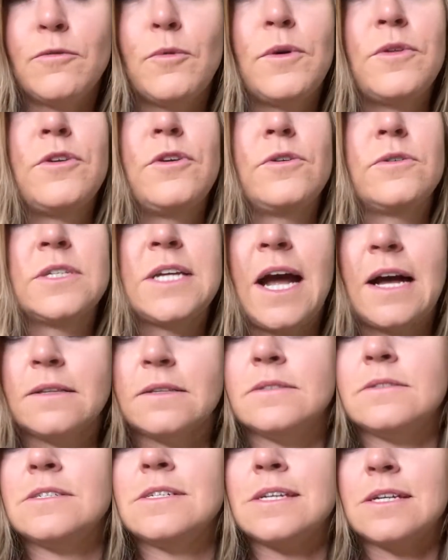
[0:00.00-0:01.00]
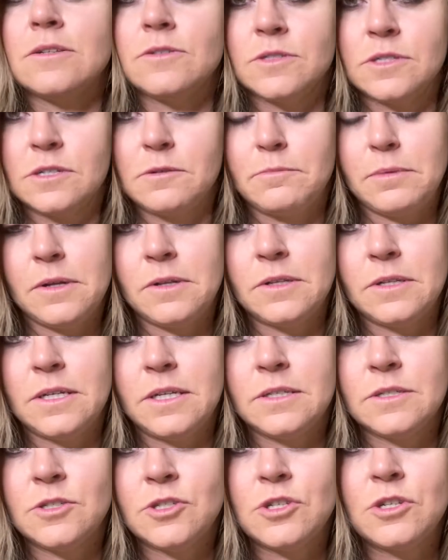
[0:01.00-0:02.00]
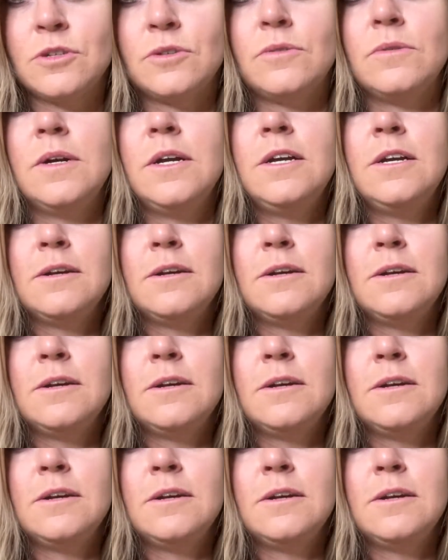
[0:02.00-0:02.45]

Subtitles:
with your talents, skills, and abilities to